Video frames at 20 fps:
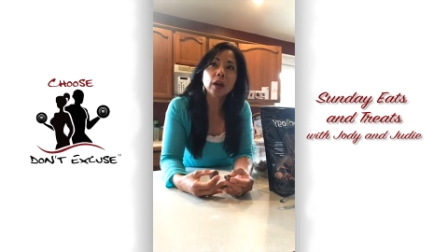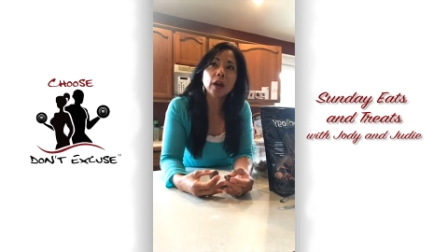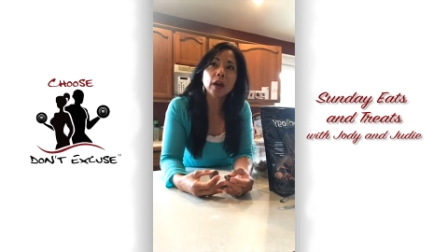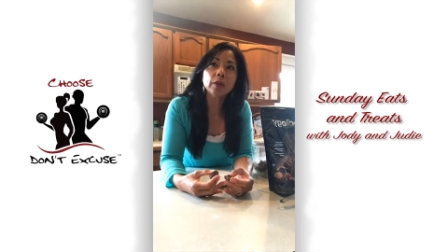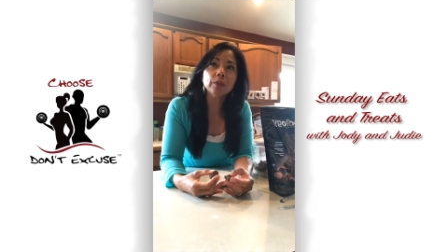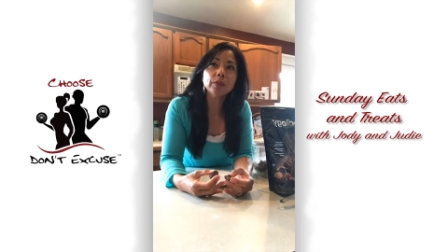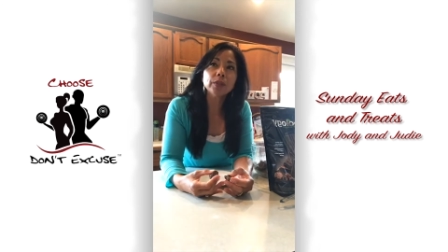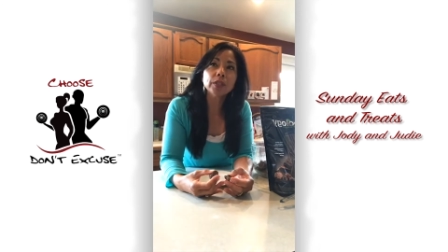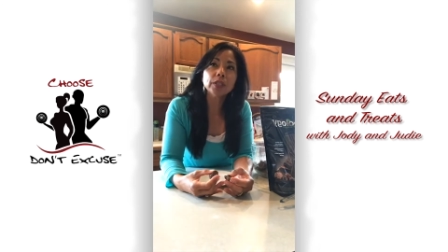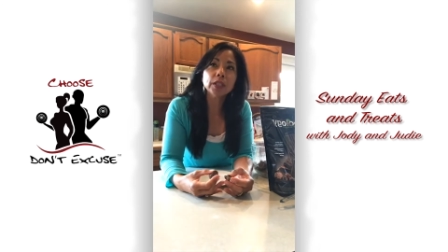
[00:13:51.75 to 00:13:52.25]

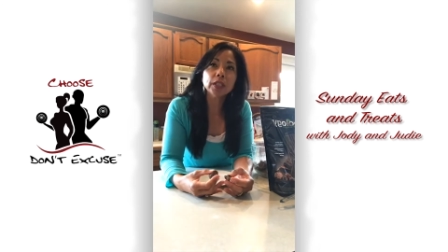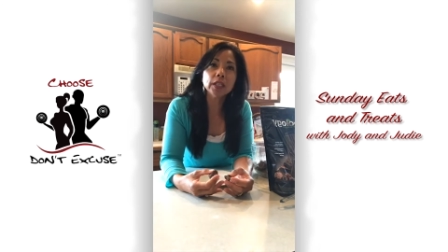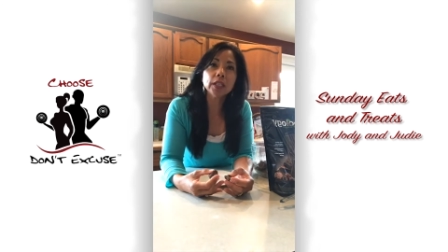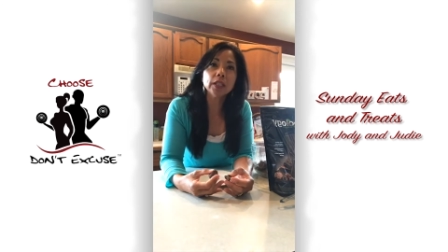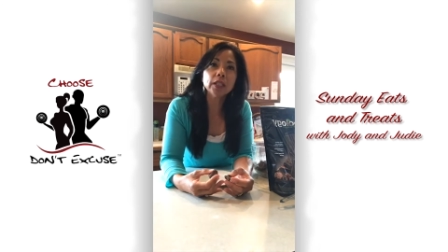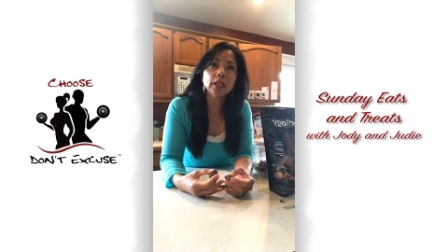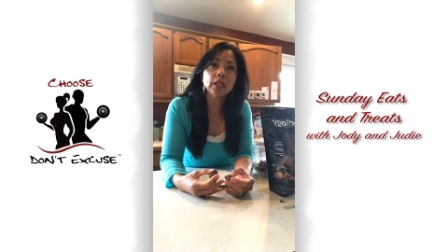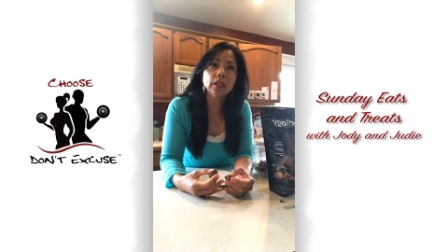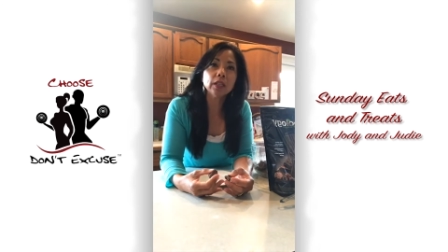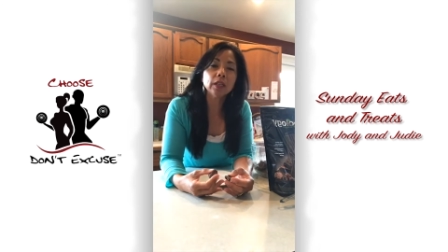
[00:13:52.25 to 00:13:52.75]
I was
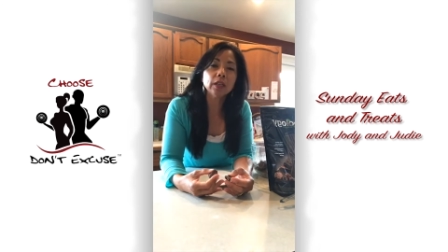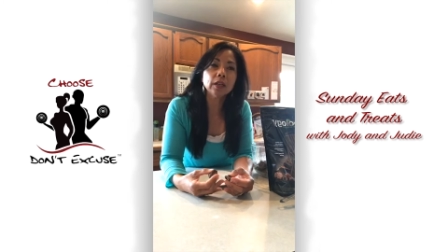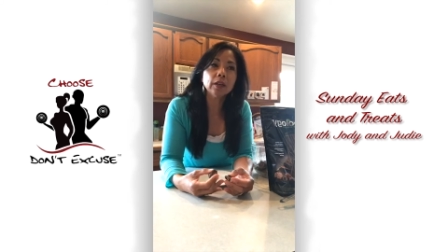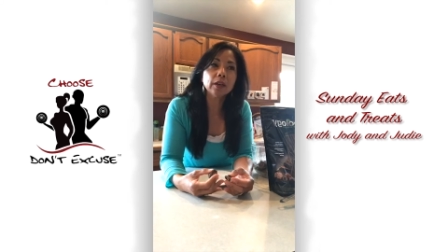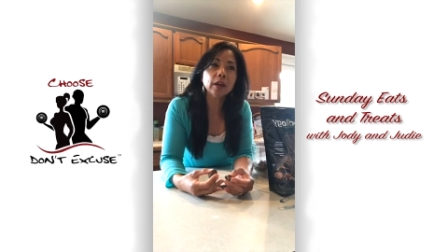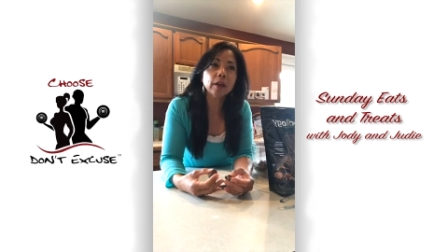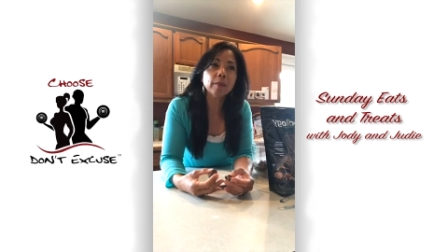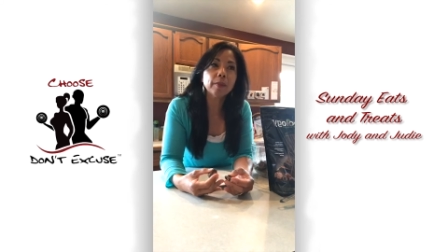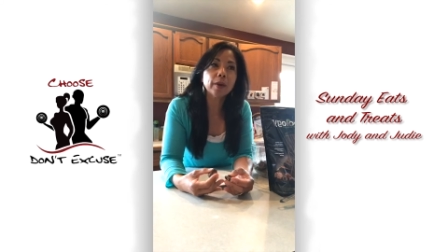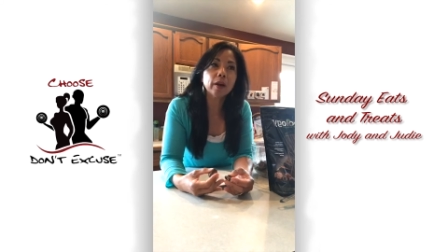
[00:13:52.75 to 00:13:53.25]
thinking
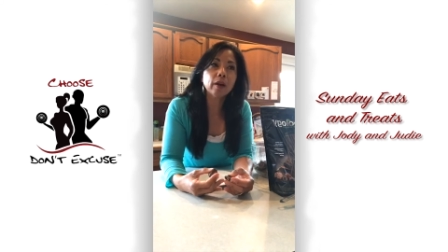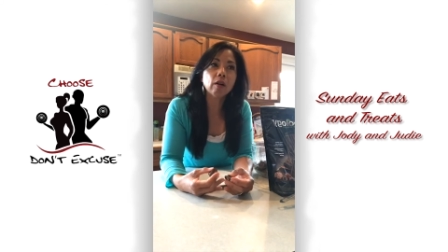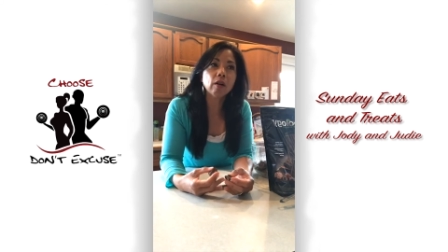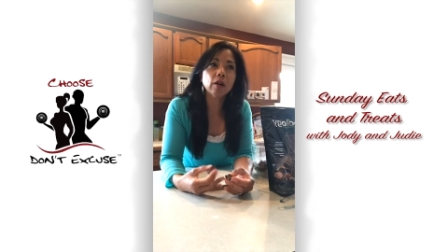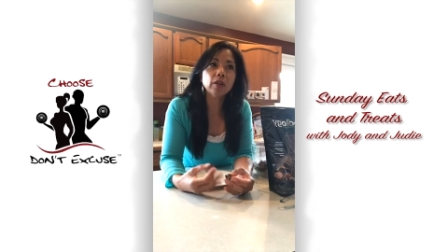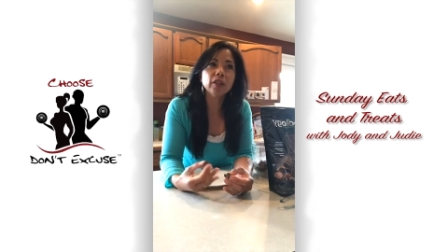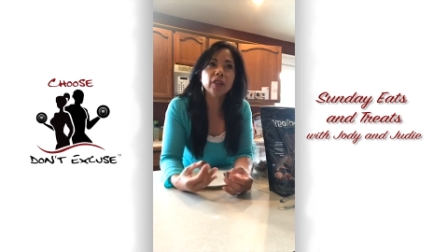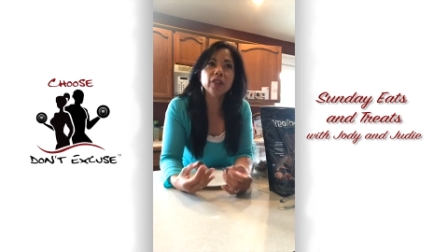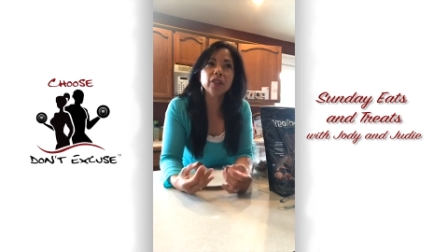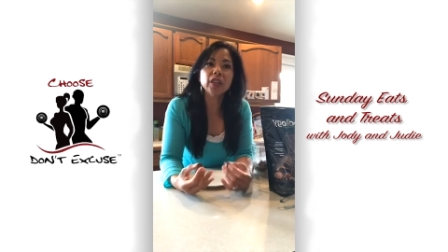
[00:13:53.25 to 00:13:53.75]
about
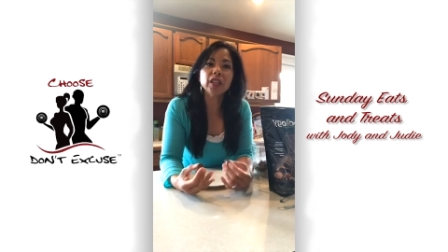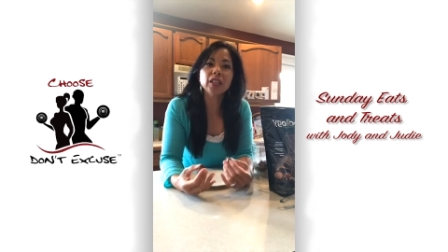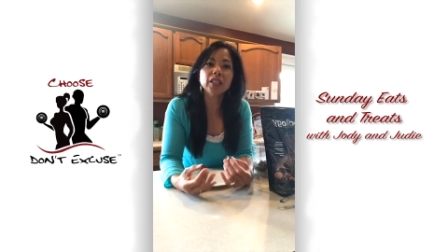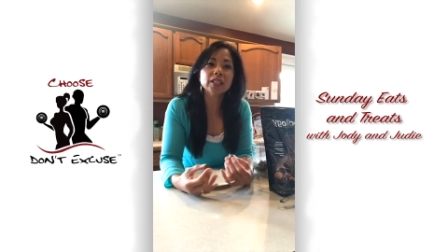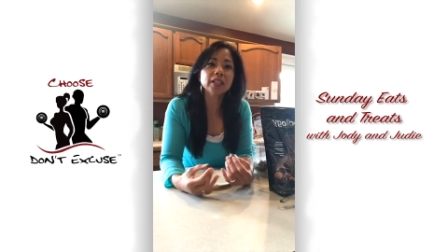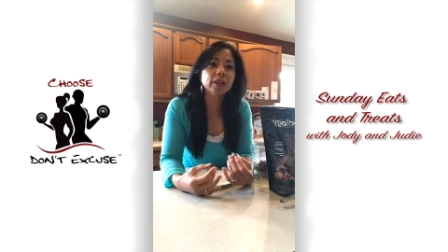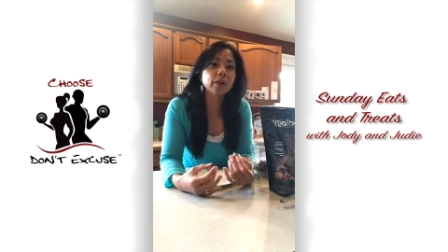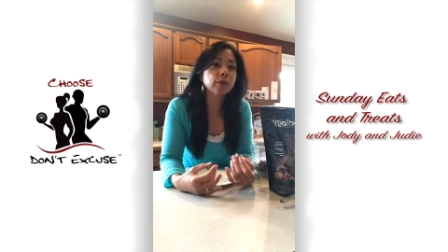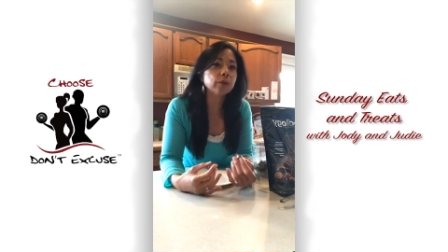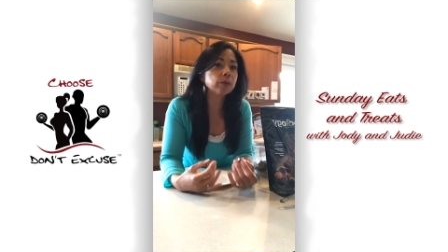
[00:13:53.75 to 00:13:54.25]
all the
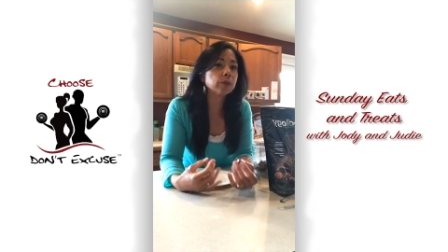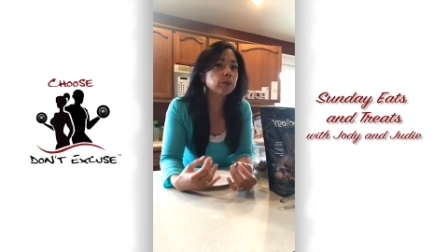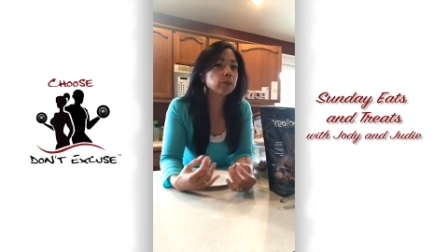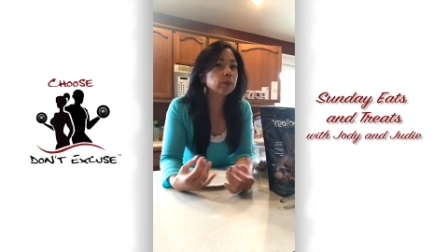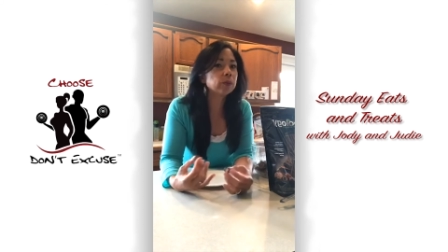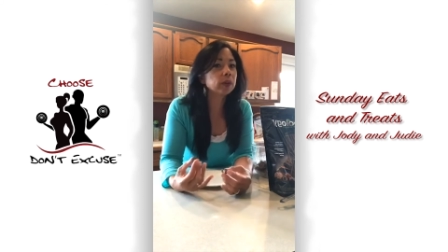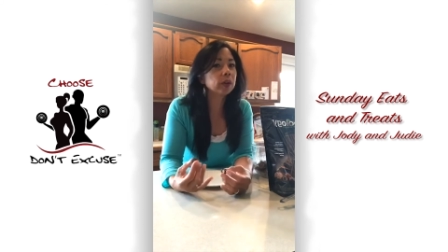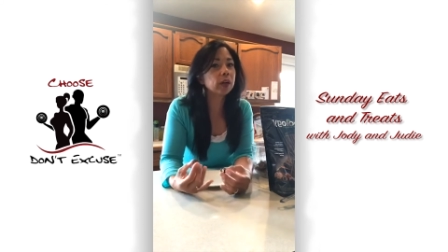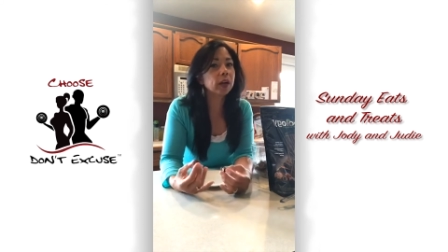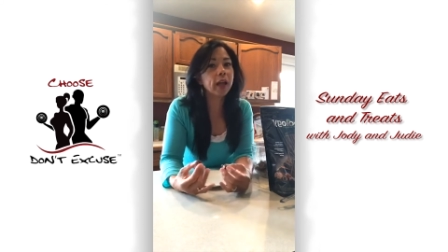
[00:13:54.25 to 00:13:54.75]
things that
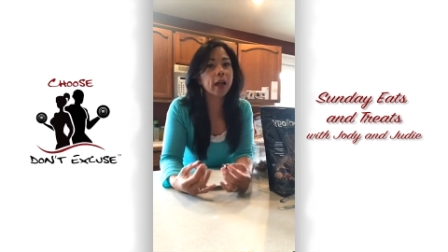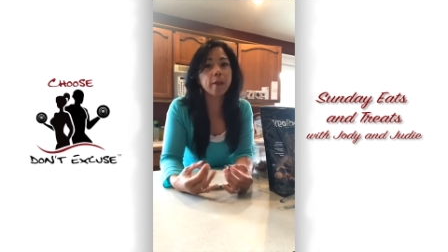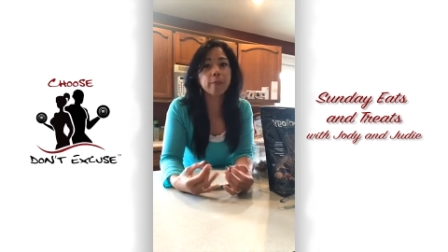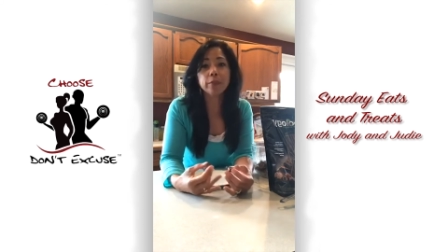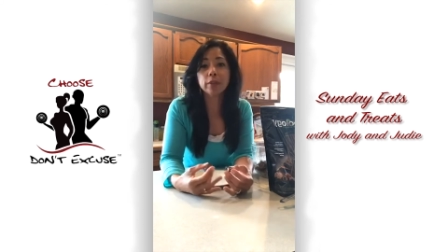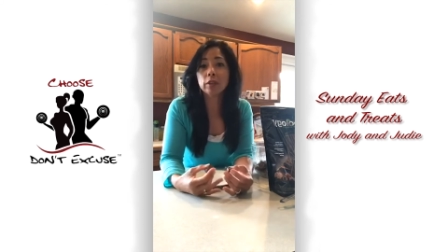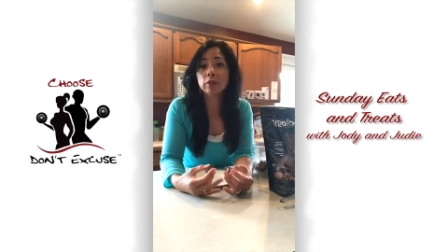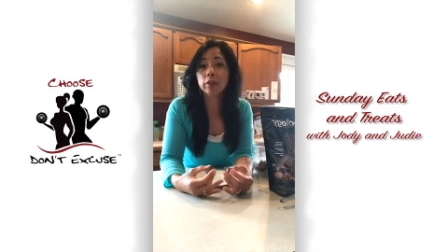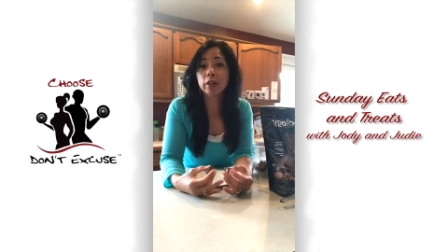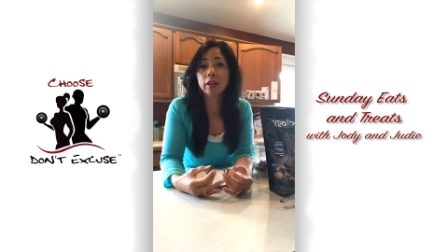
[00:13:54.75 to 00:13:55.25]
are
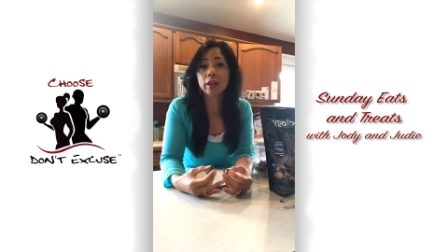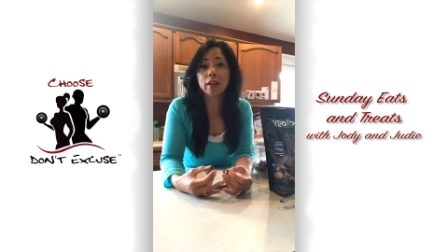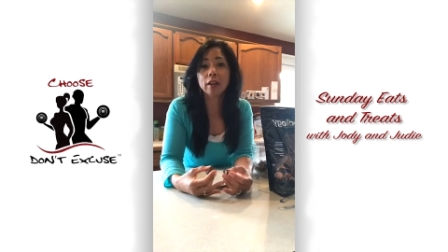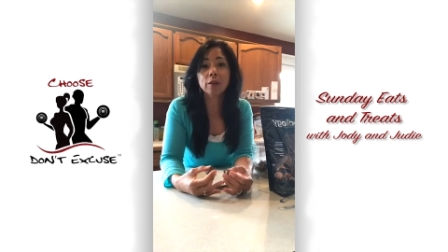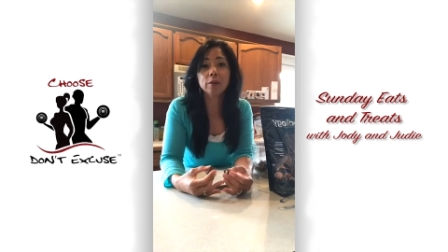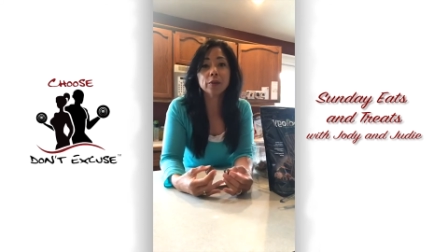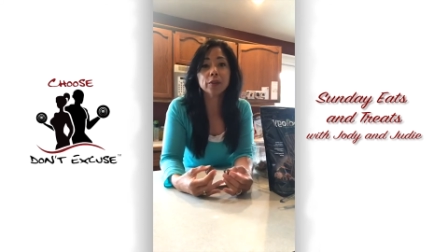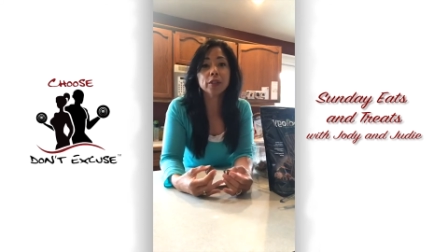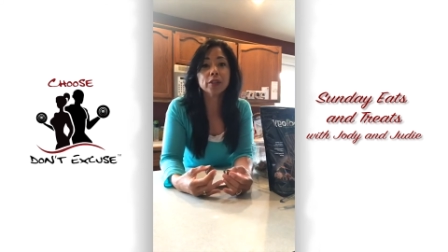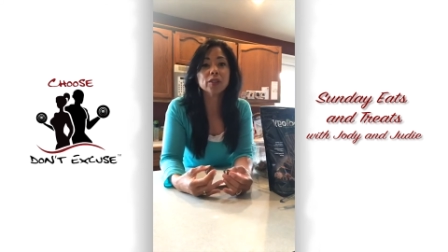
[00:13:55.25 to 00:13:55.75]
happening right
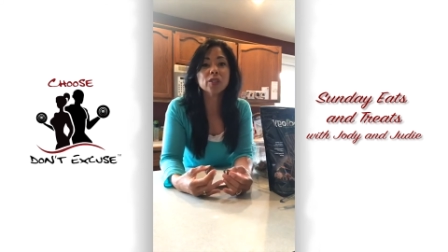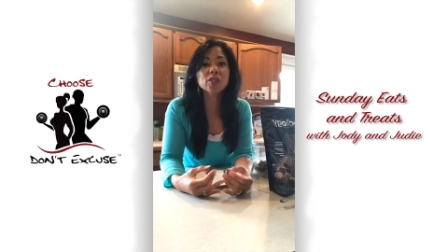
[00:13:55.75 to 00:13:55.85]
now with us.